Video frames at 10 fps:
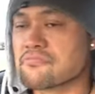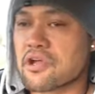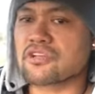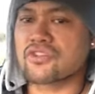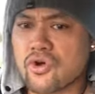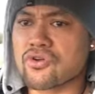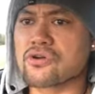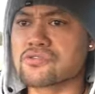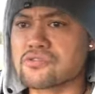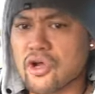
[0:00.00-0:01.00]
But it's all
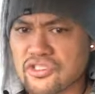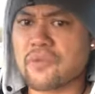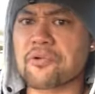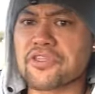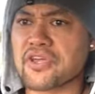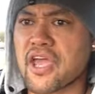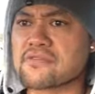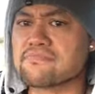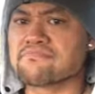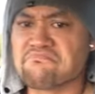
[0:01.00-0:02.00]
good, on top of the
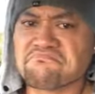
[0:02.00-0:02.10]
game.